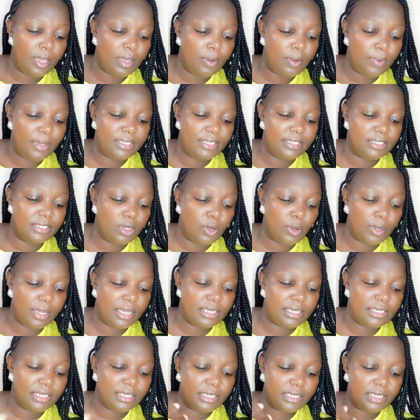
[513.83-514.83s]
which is
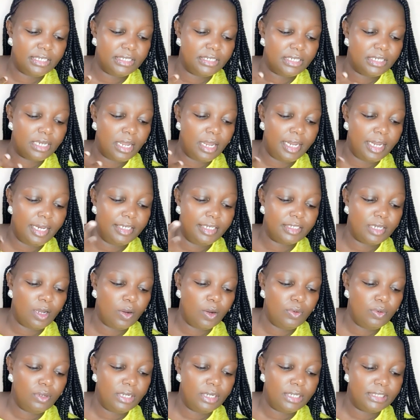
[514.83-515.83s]
located in
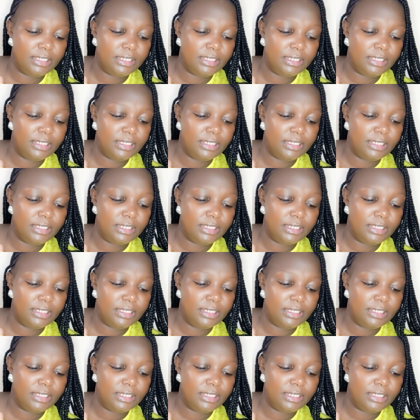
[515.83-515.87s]
town,